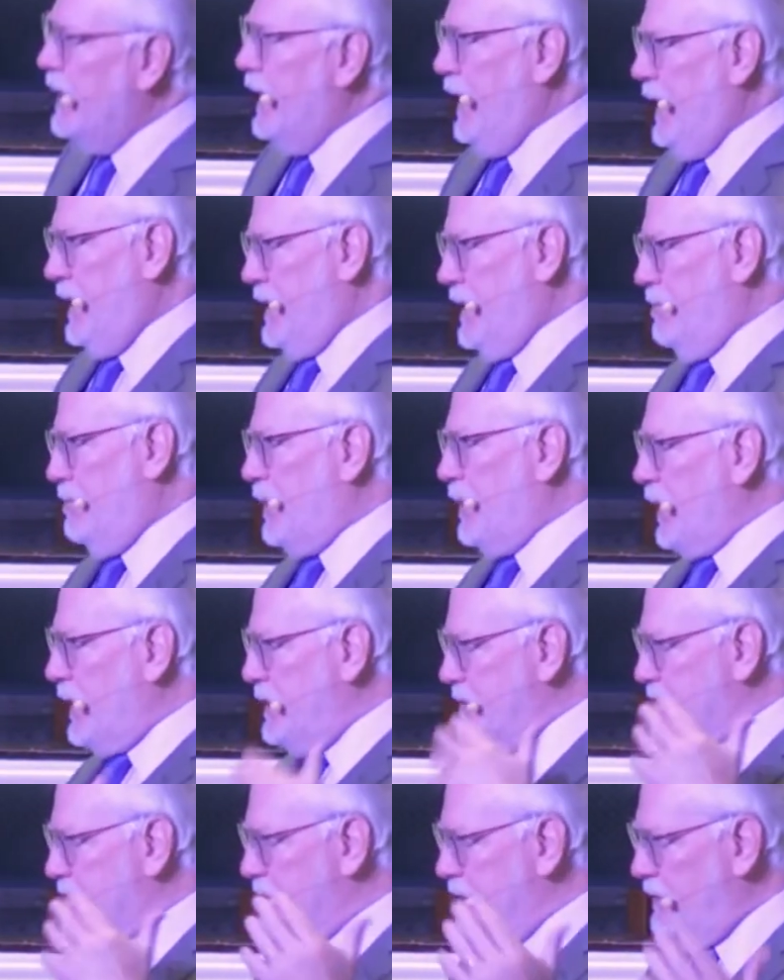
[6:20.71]
and a
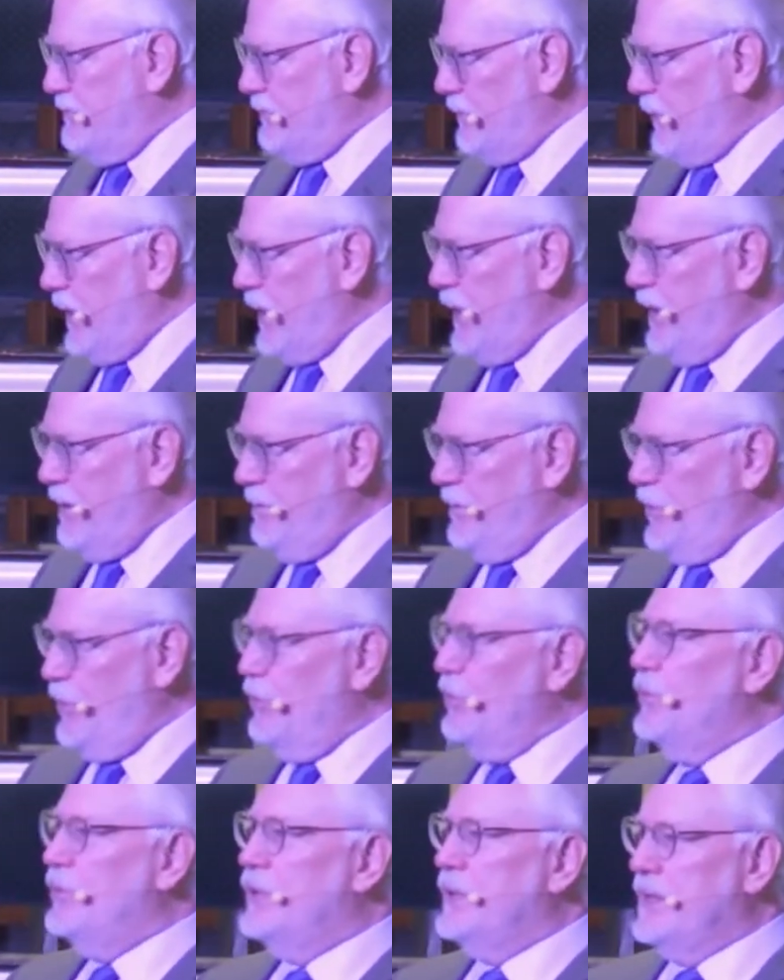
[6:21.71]
place of flame.
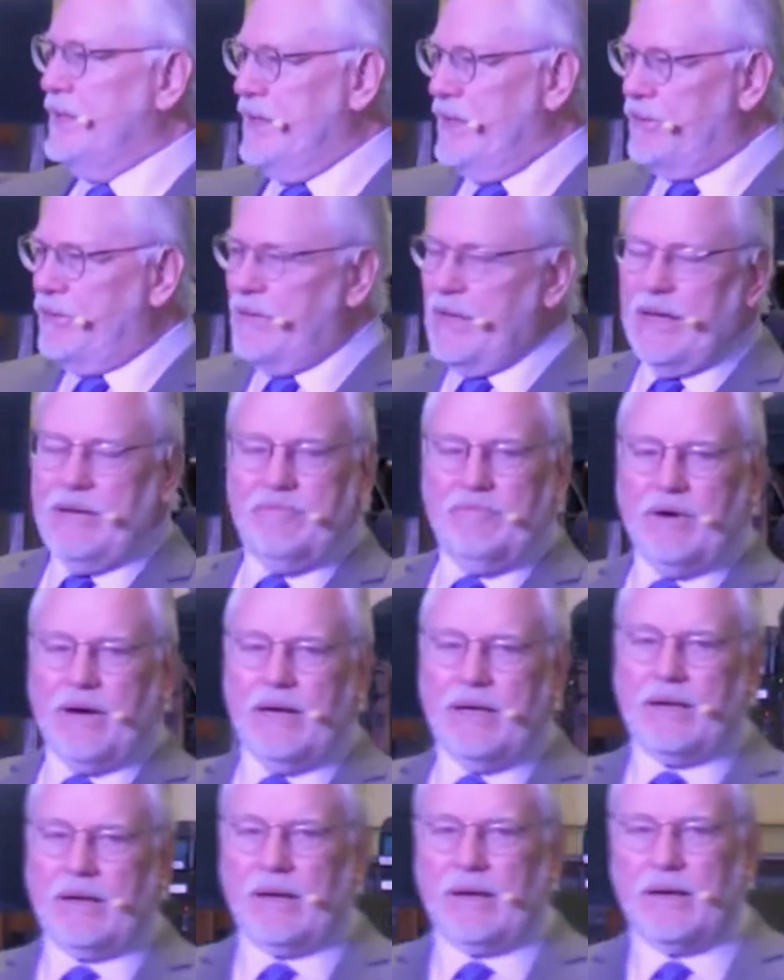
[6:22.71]
You get that very
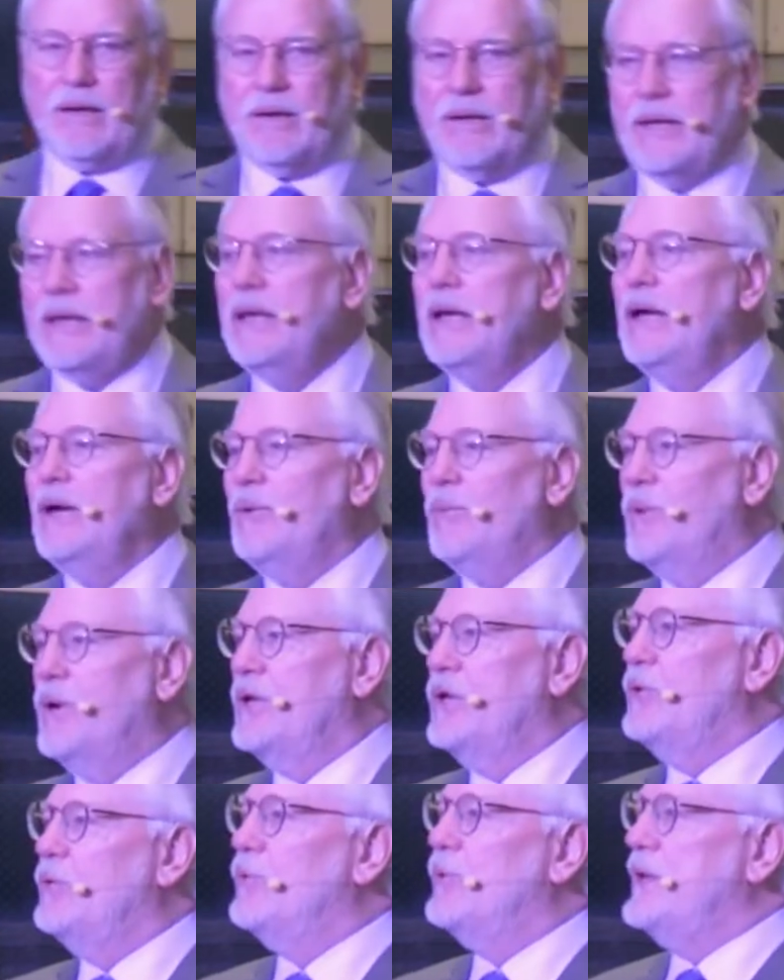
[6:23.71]
clearly when
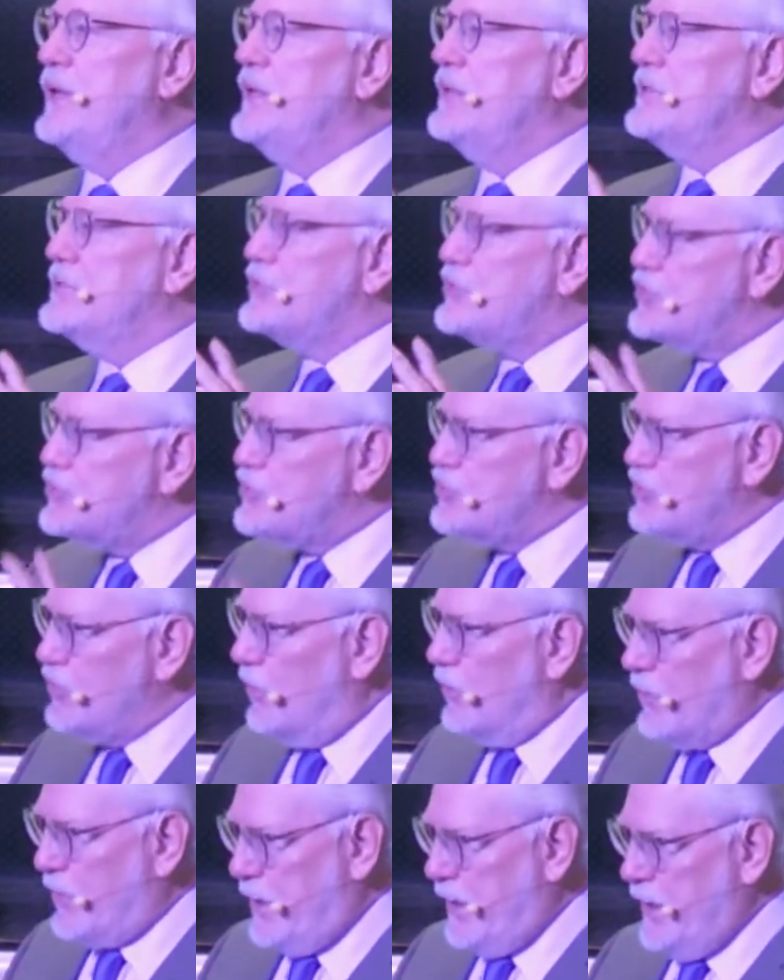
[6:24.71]
you read the
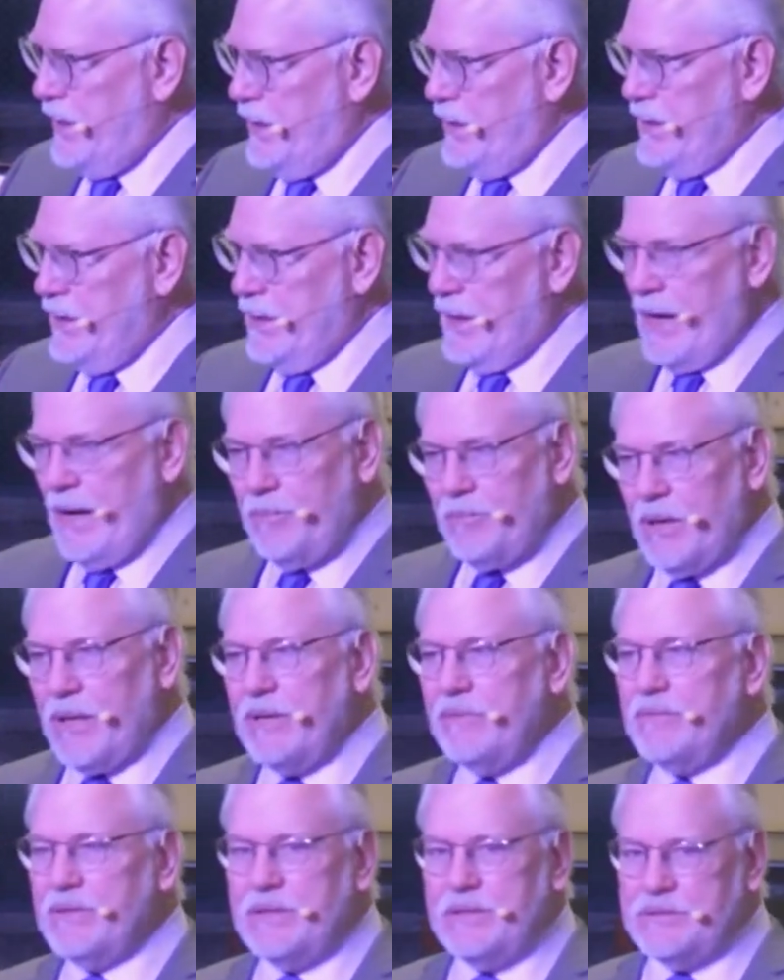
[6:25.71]
story, and I believe
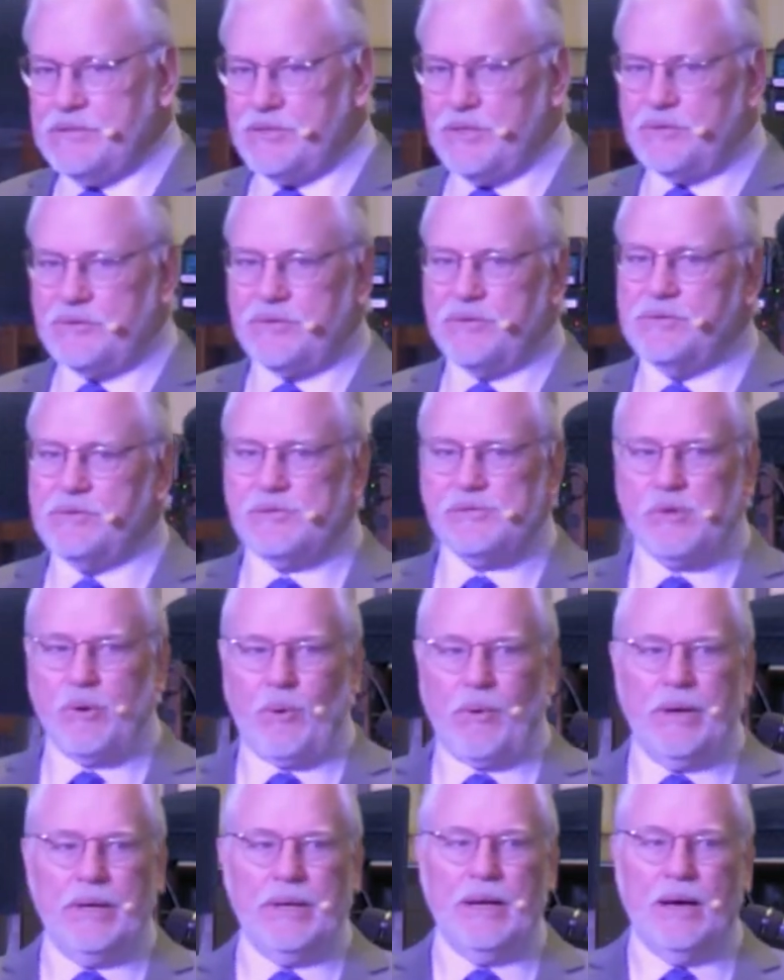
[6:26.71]
it is a true
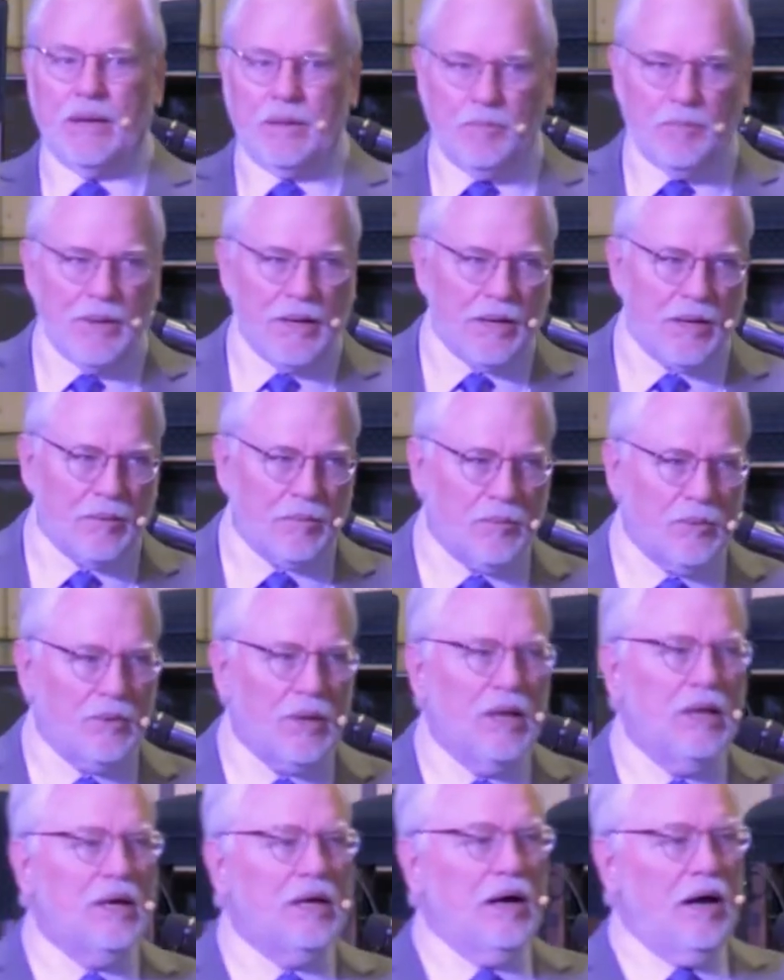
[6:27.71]
story, not a parable,
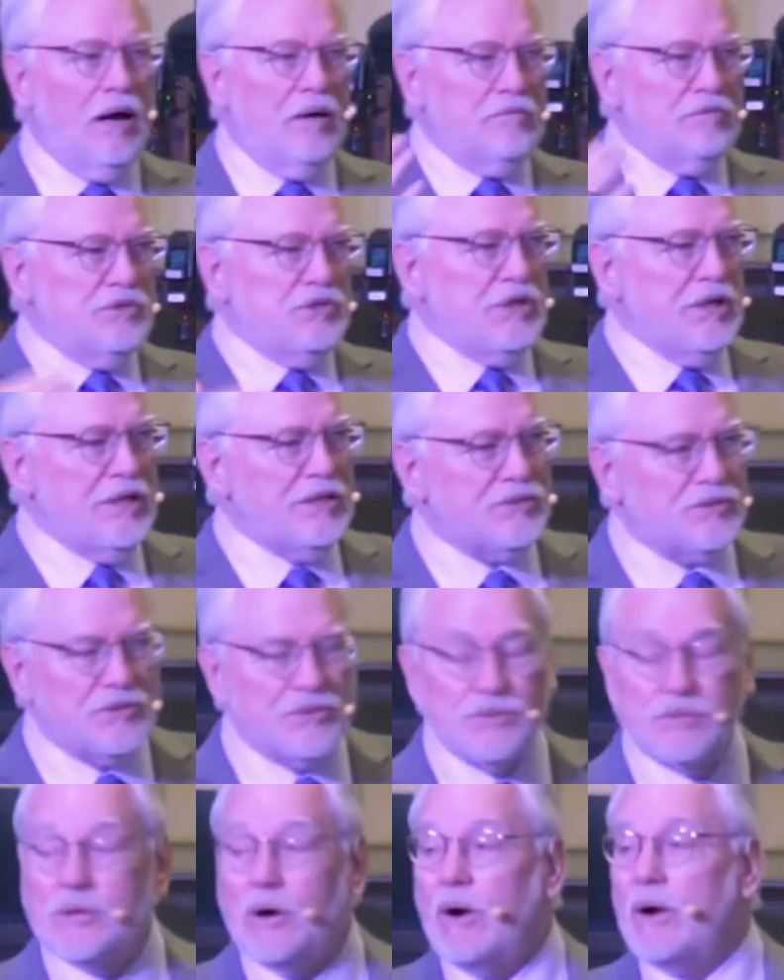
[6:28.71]
of Jesus
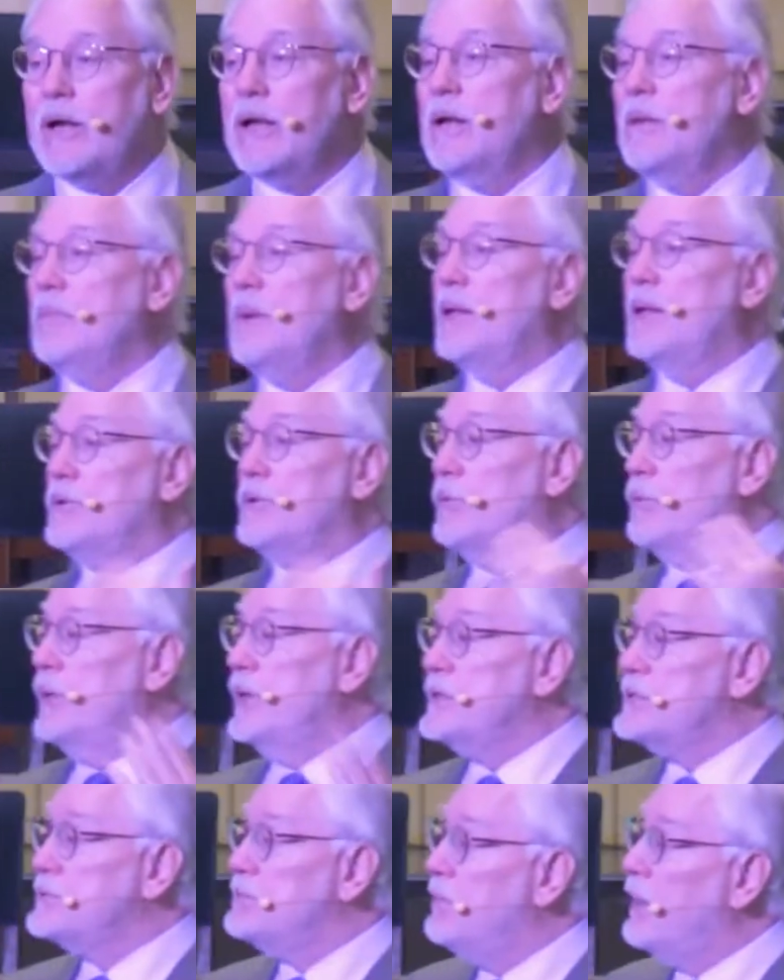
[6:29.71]
talking about the
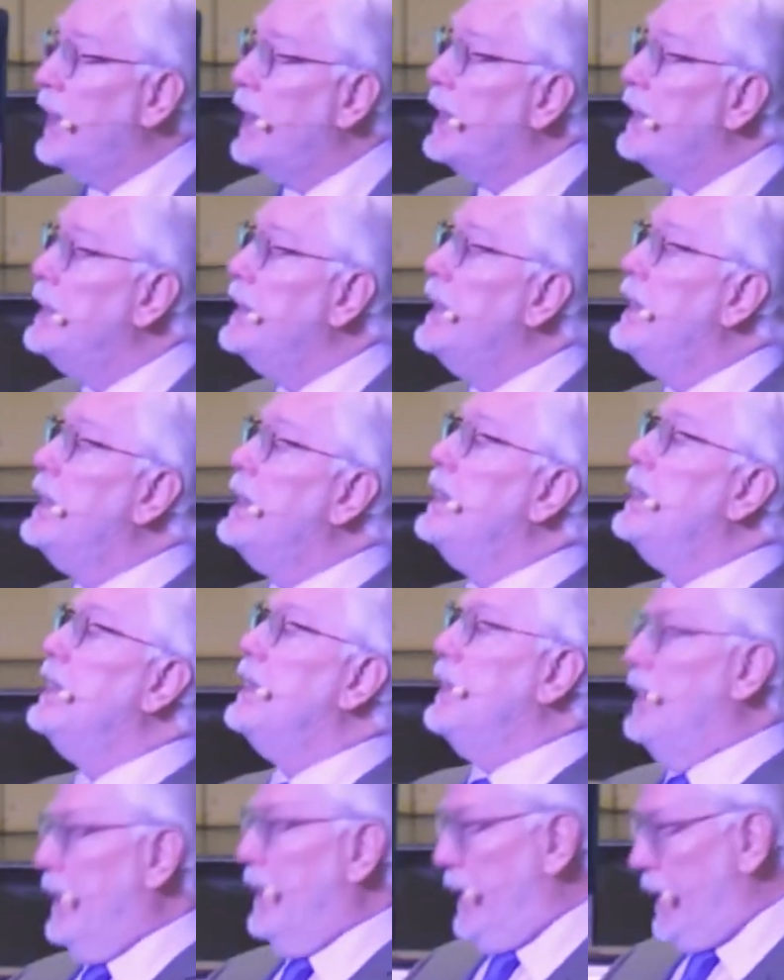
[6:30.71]
rich man
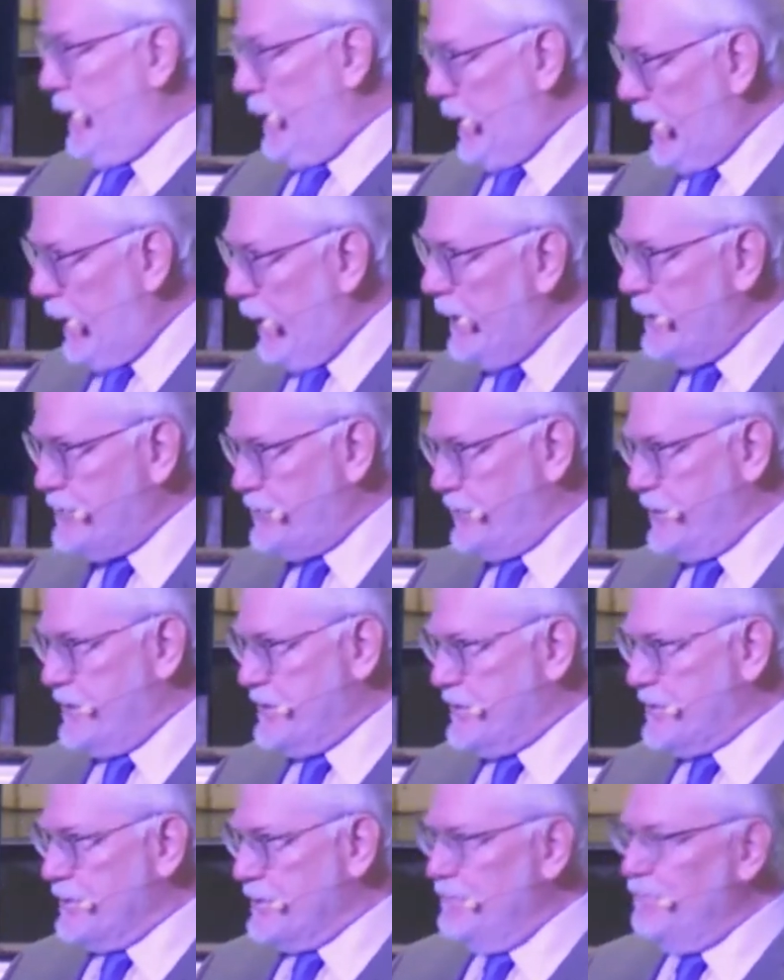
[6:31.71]
and
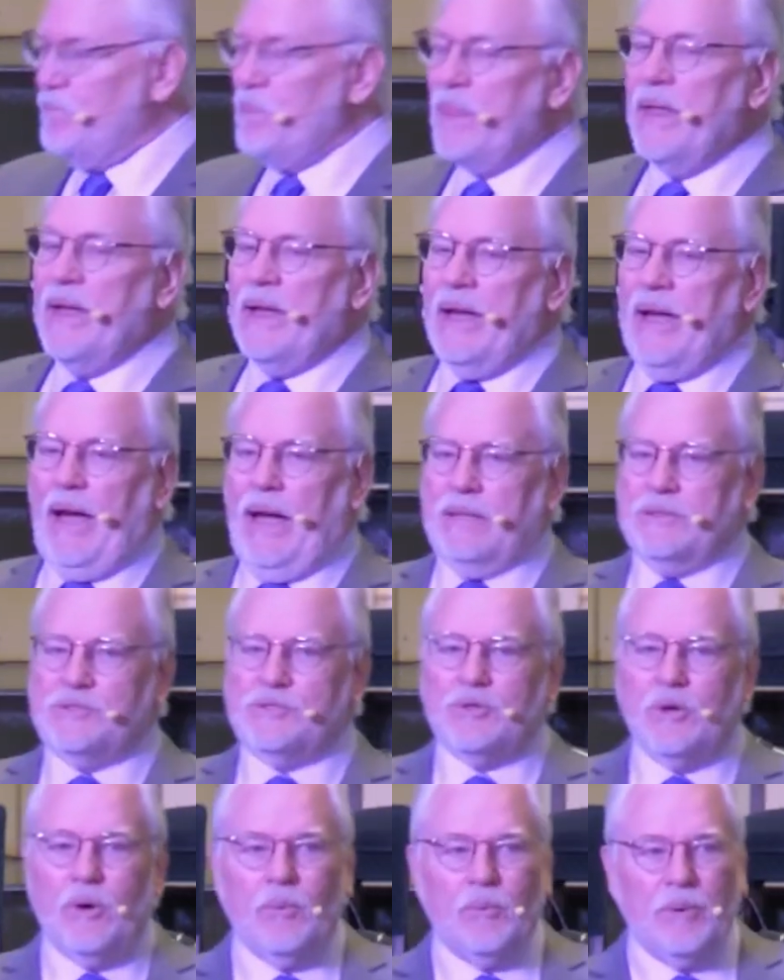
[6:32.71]
Lazarus. And
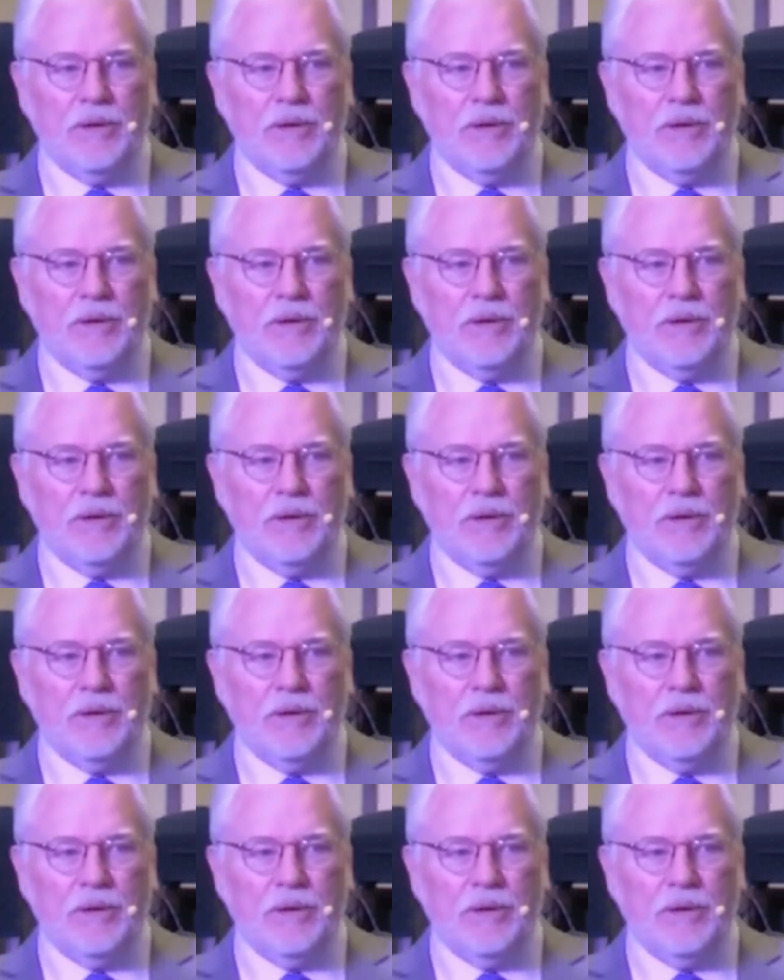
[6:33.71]
so we